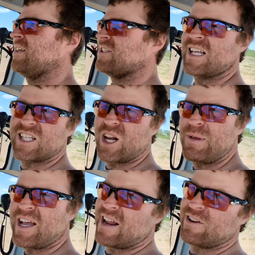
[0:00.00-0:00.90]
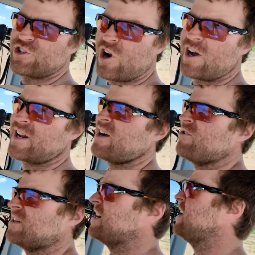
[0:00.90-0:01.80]
That's gonna be kind of a drawn
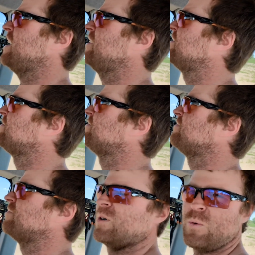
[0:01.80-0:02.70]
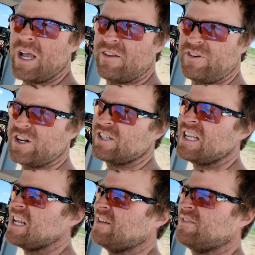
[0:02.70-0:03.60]
out way to finish
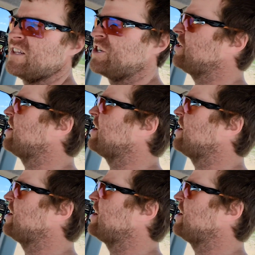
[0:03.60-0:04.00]
seeding this